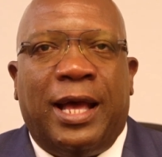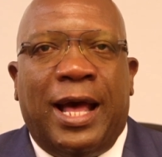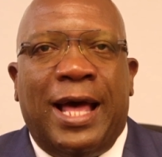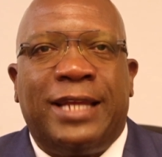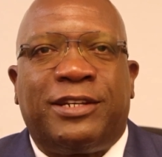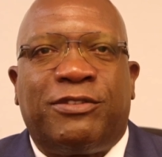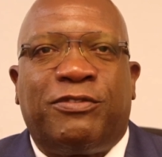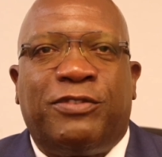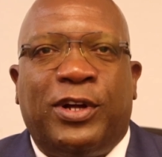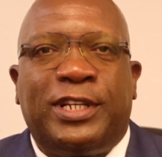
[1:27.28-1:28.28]
At
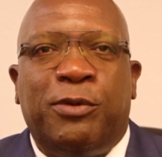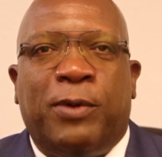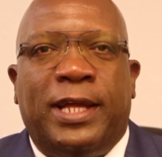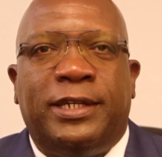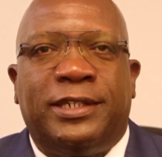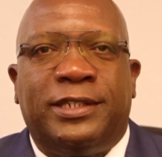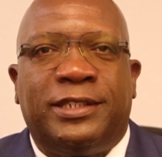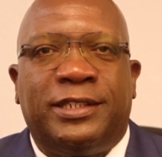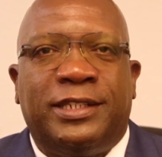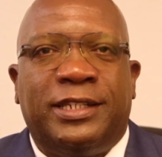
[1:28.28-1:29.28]
41,
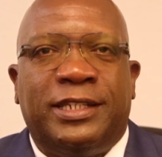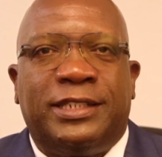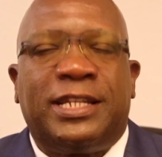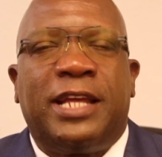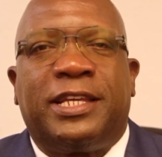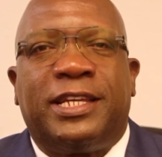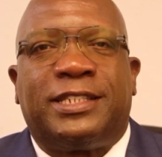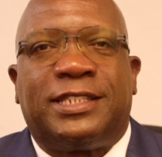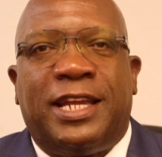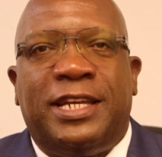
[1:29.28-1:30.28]
St.
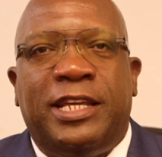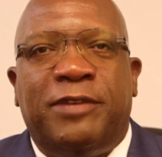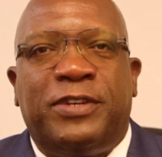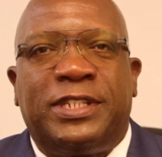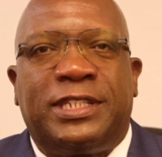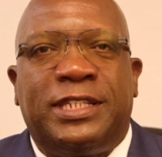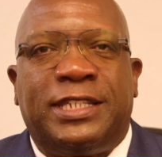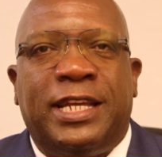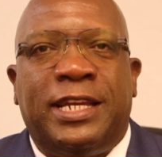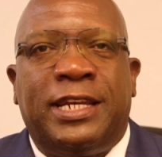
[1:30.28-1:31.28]
Kitts and Nevis is
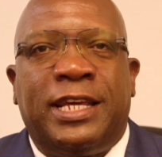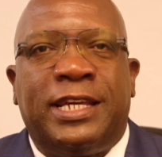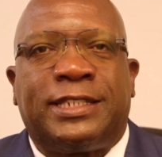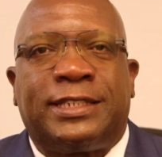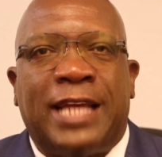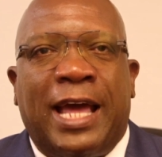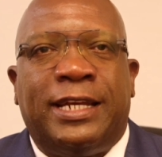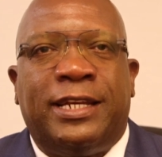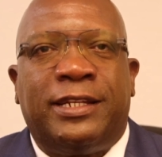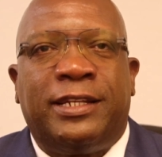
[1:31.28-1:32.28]
in a
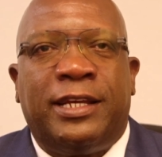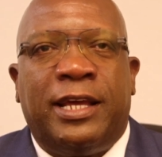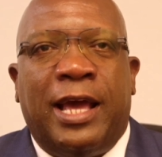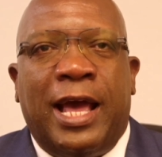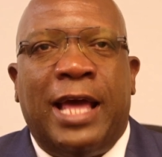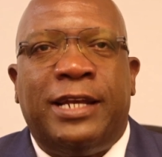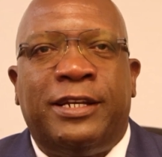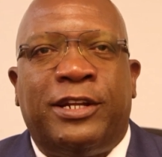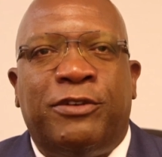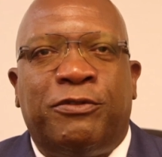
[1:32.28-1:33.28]
sad
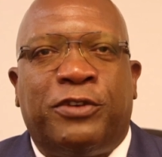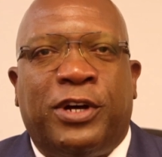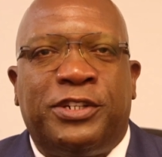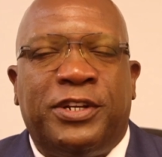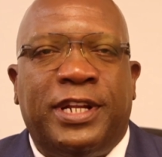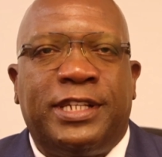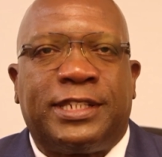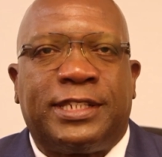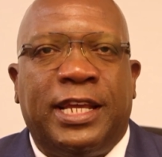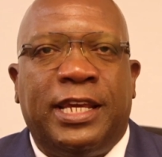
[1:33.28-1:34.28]
and unfortunate
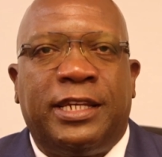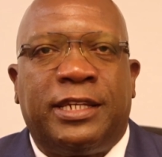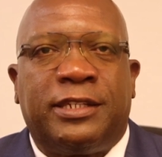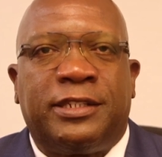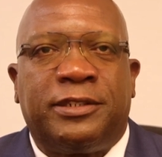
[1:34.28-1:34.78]
state.